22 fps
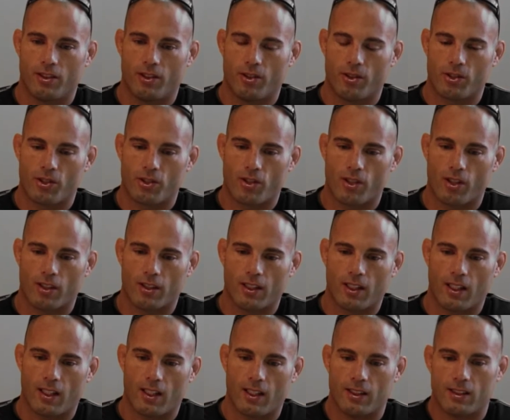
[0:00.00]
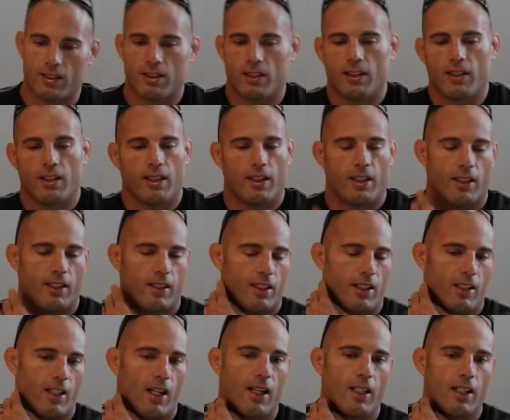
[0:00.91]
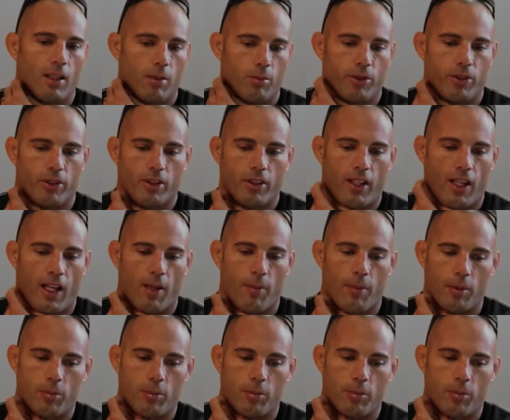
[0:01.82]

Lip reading: strong guys. Can I come to your camp?